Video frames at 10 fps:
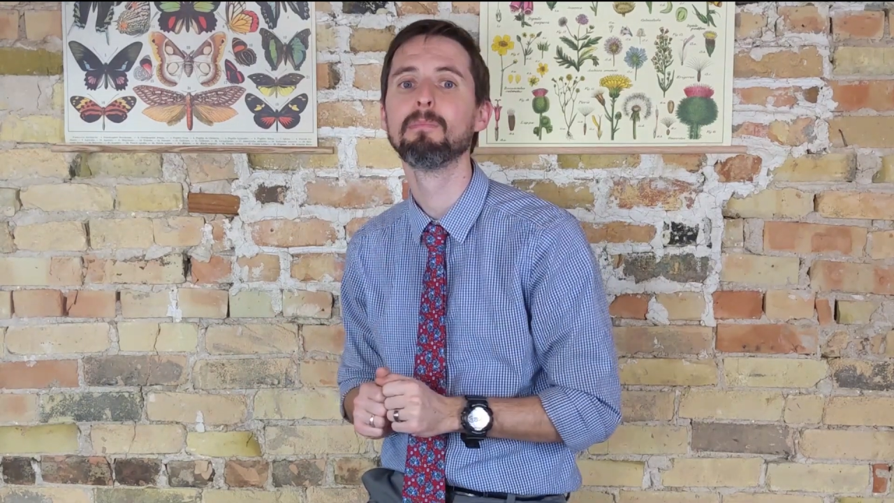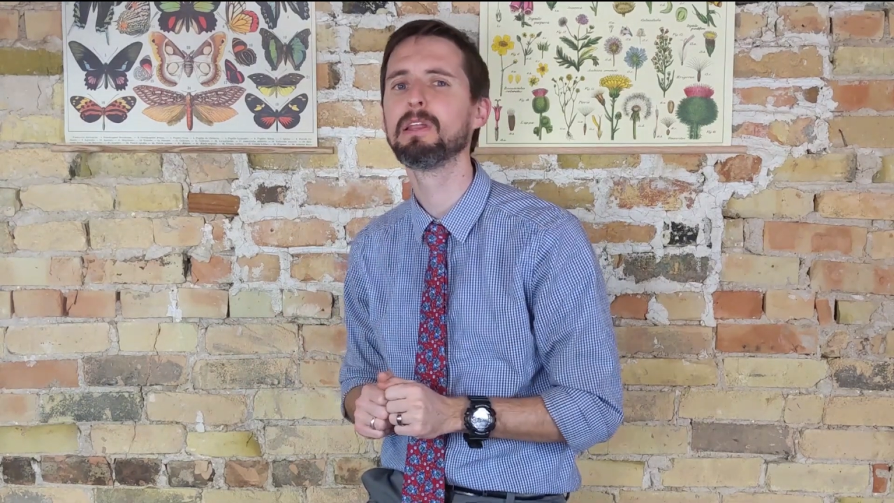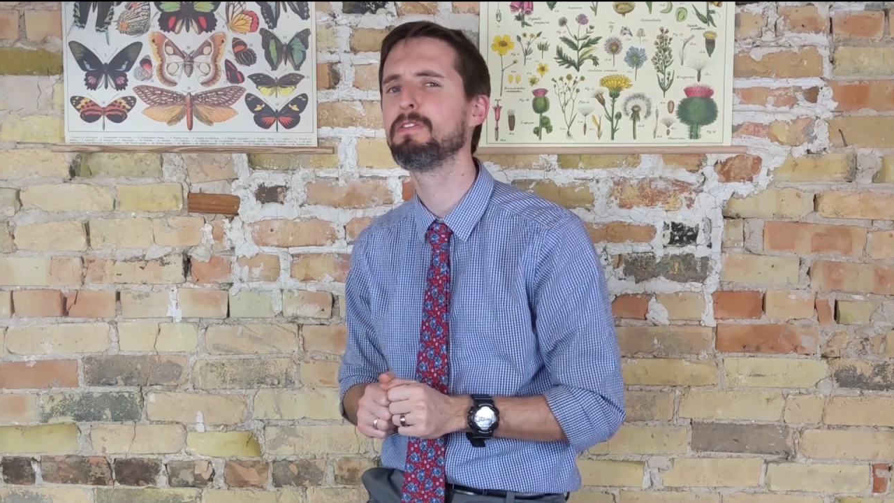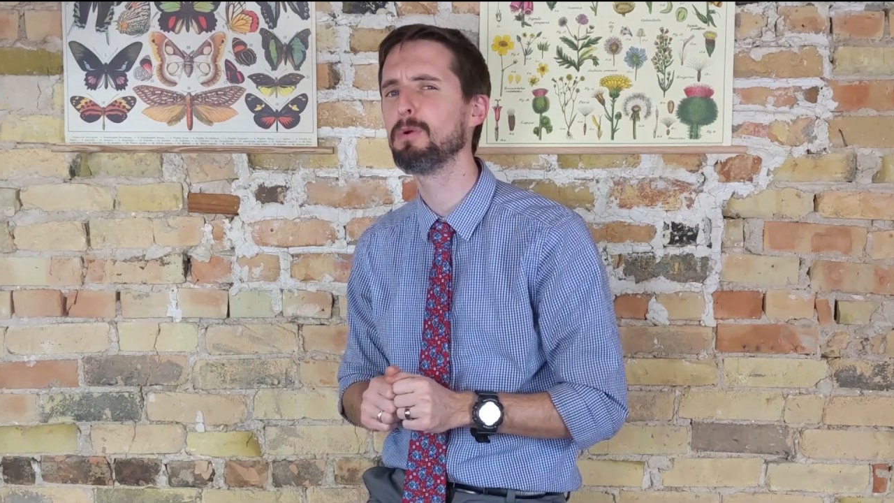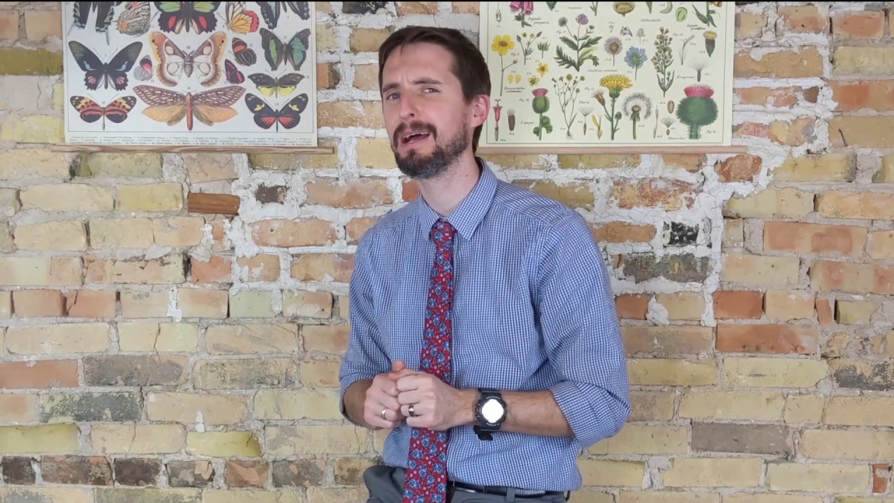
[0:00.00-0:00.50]
But
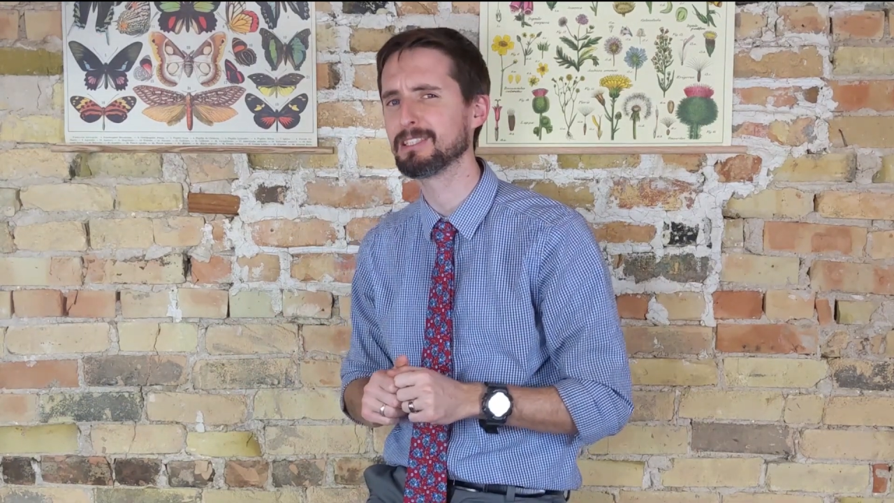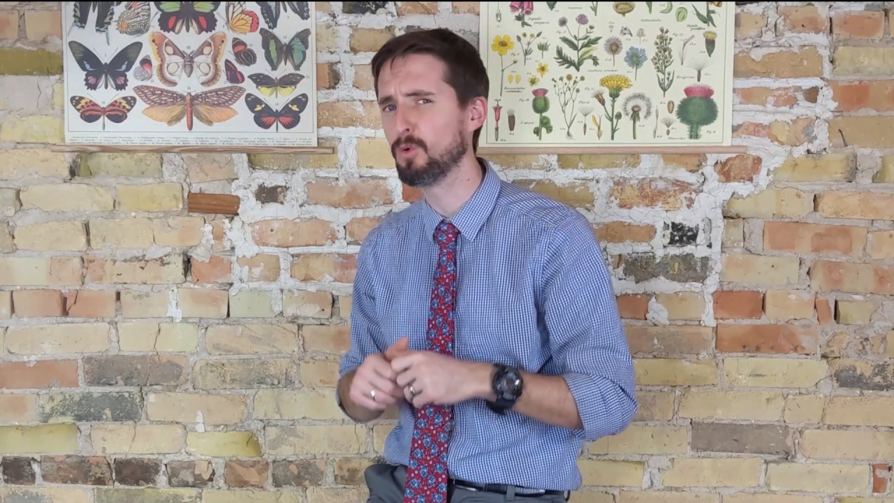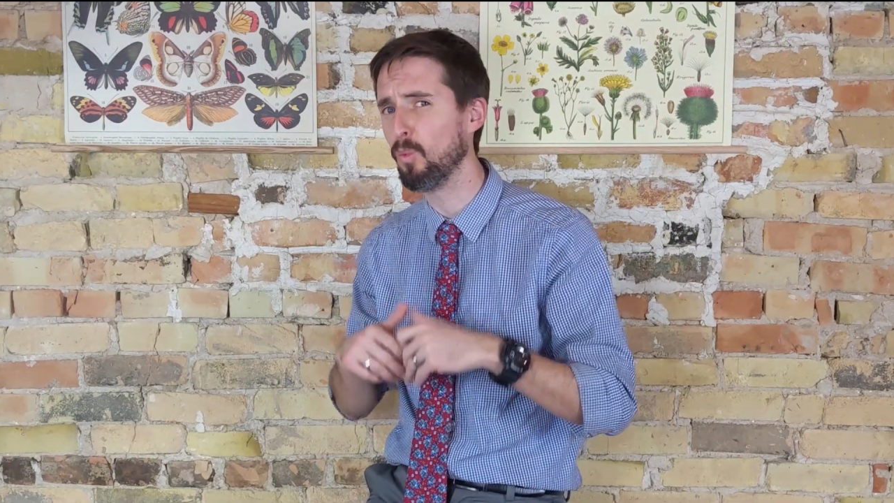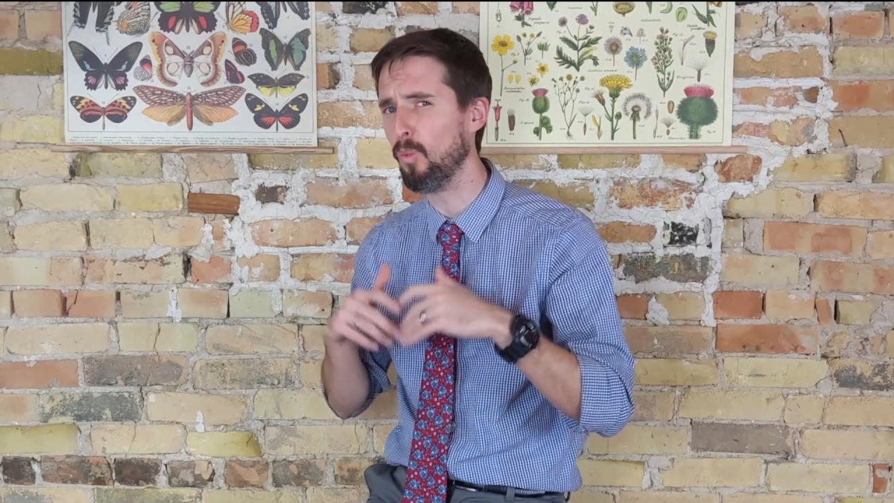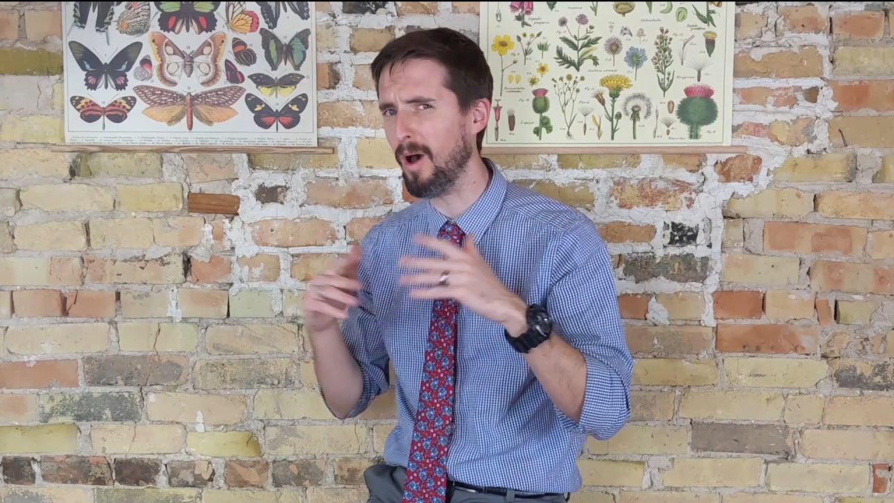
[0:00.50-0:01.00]
if you ask
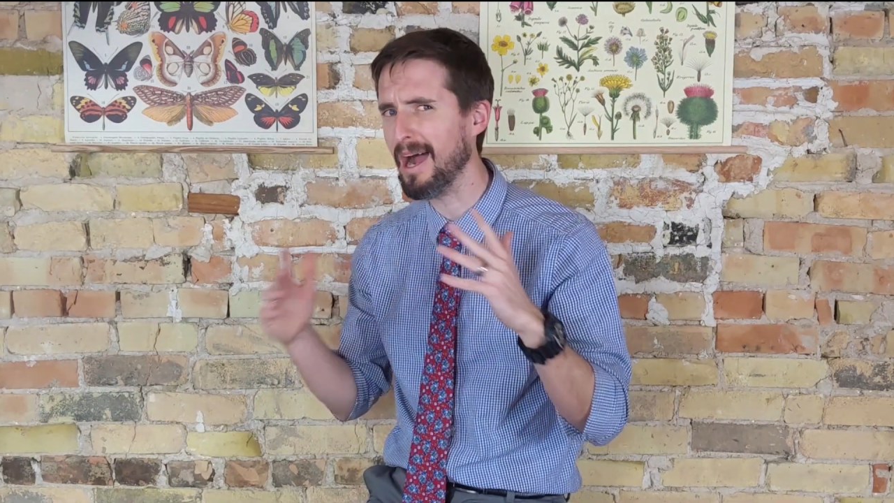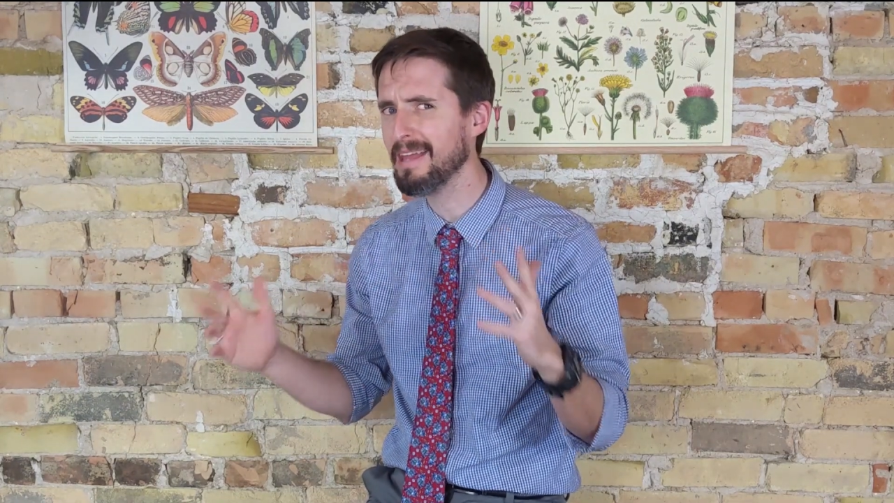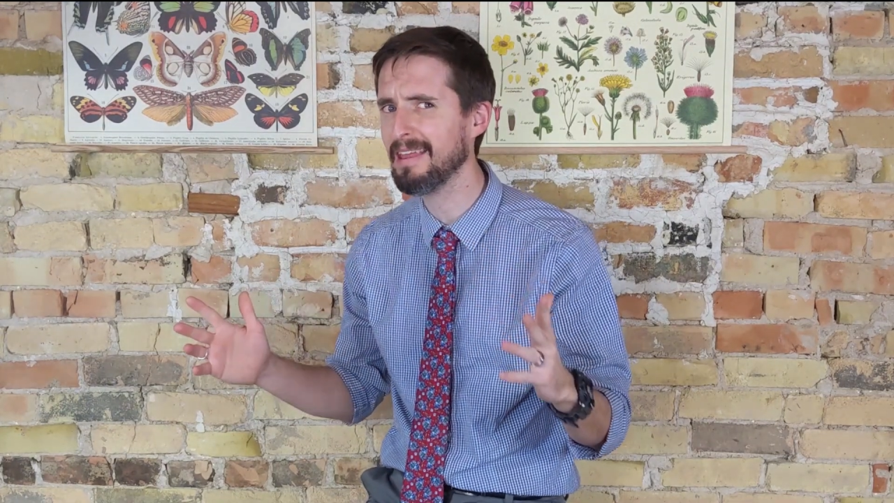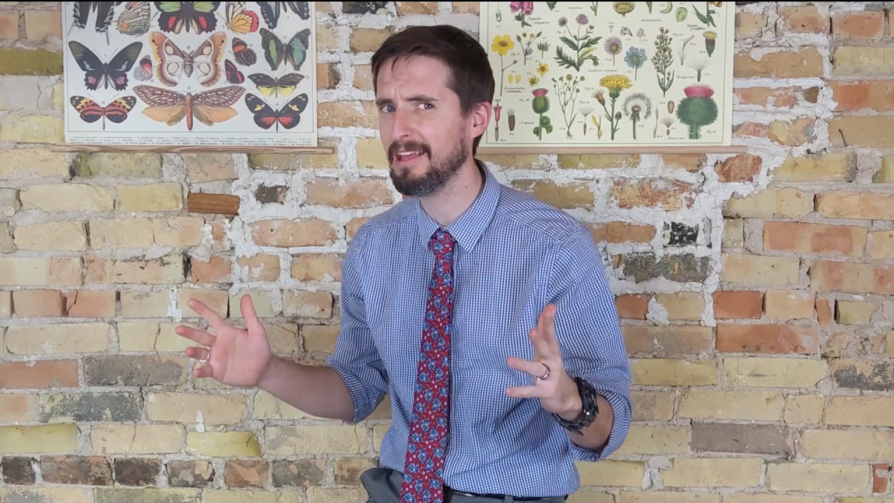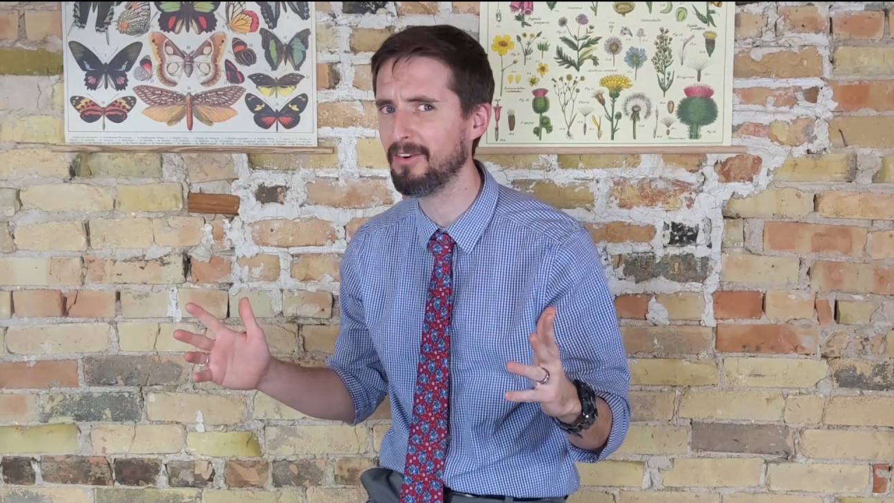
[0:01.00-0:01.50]
why they